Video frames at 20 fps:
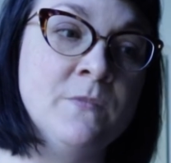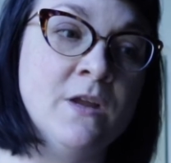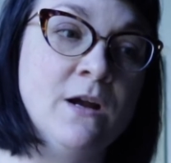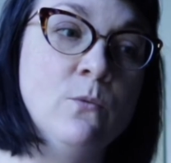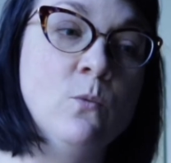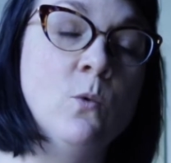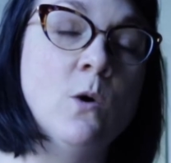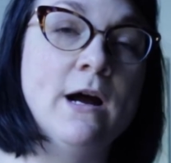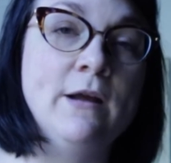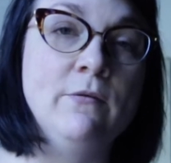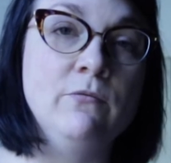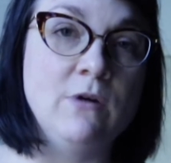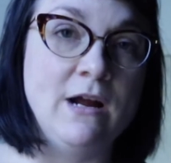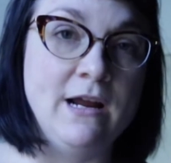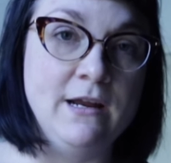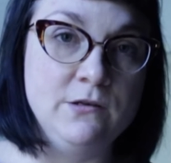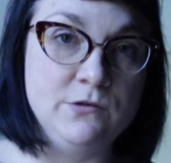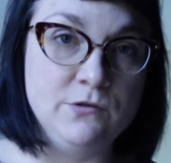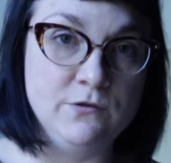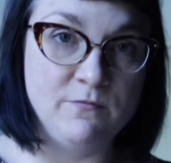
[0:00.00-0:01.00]
wide
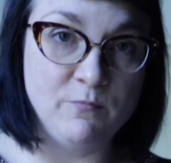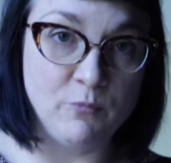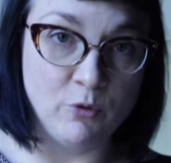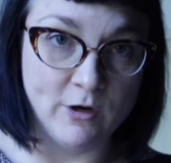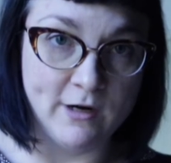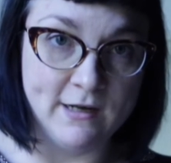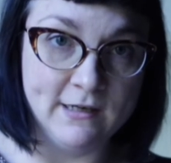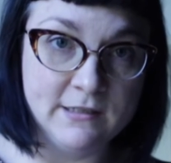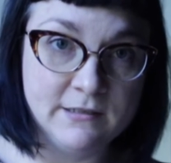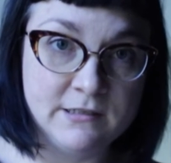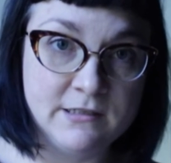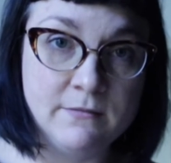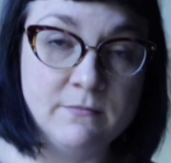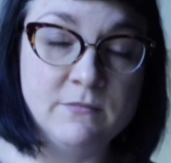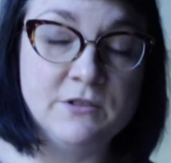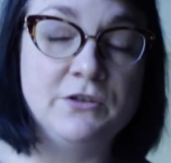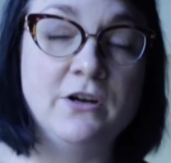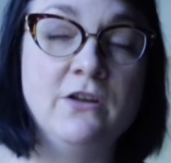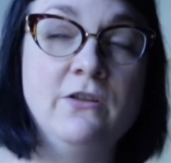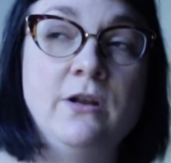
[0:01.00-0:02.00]
range of products,
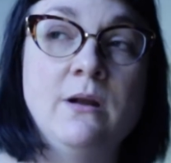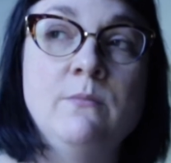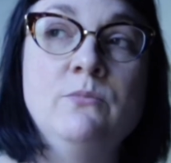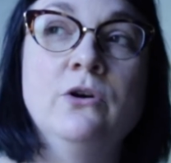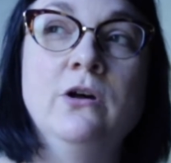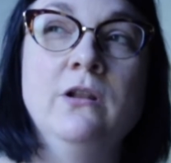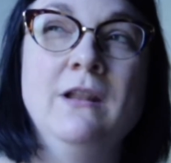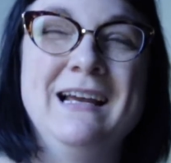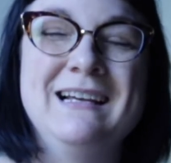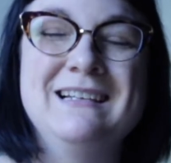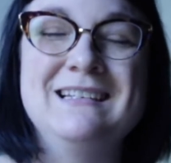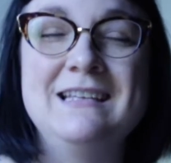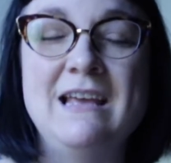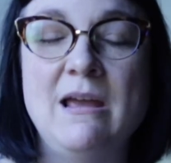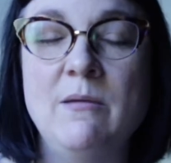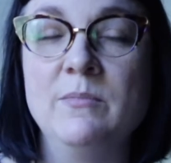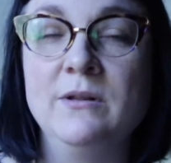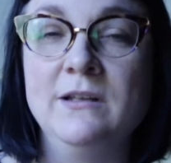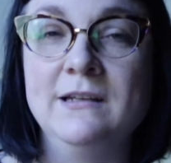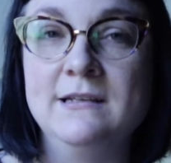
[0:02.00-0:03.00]
so that I'm not like
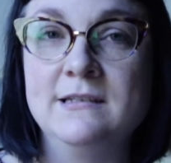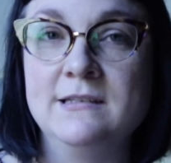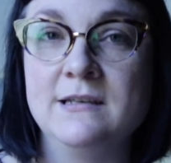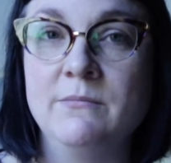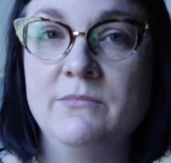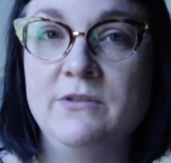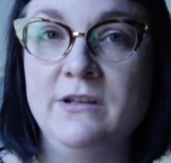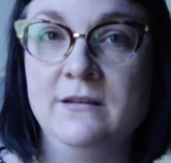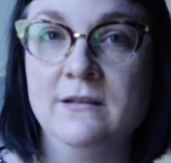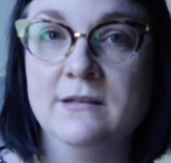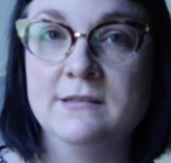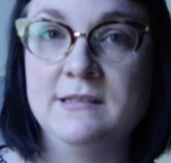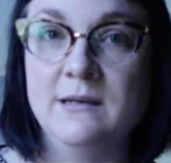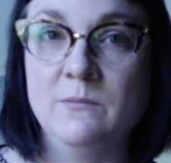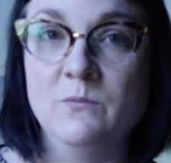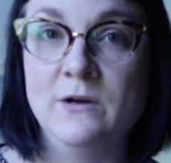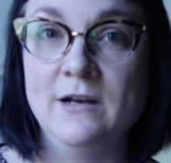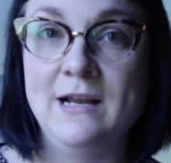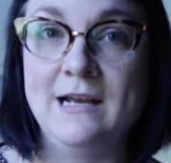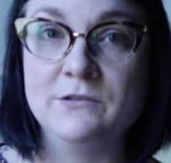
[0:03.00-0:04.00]
sampling something that
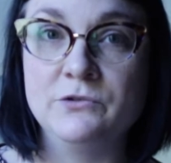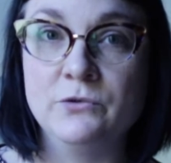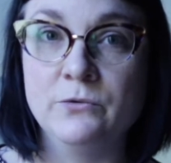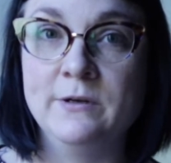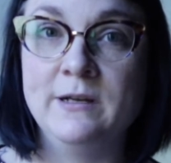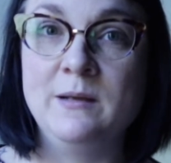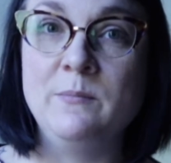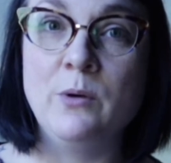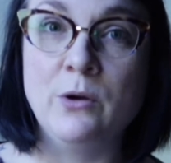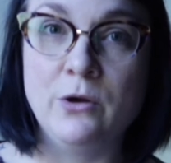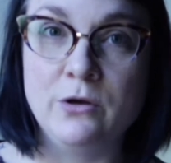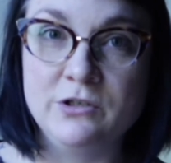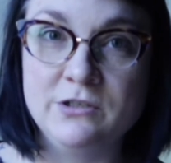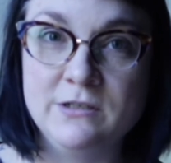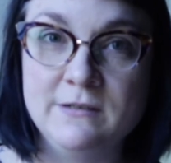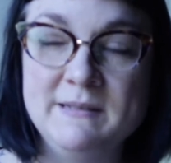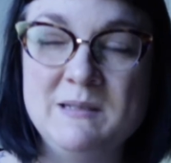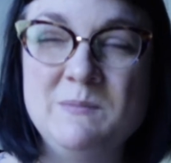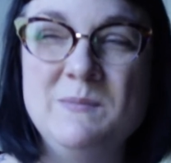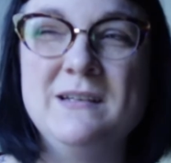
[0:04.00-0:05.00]
someone has already
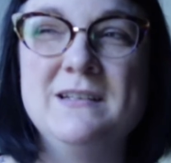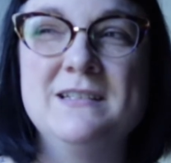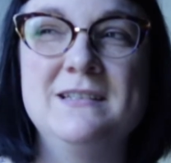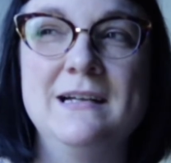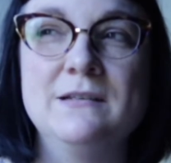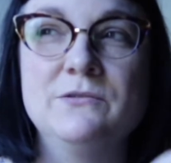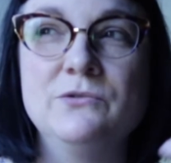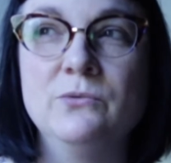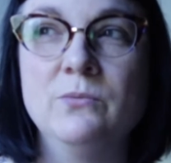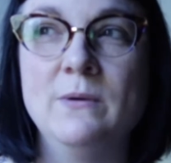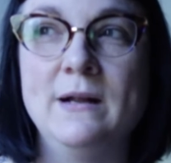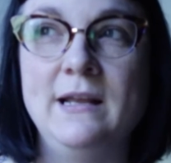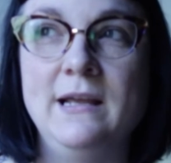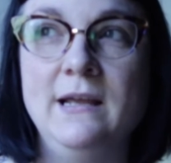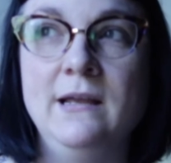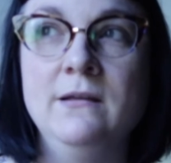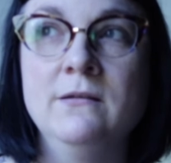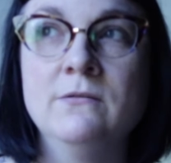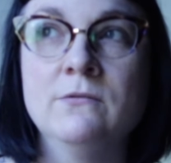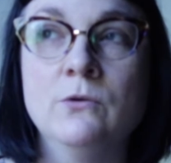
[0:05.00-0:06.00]
purchased, because that's
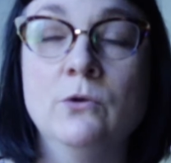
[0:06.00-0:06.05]
already,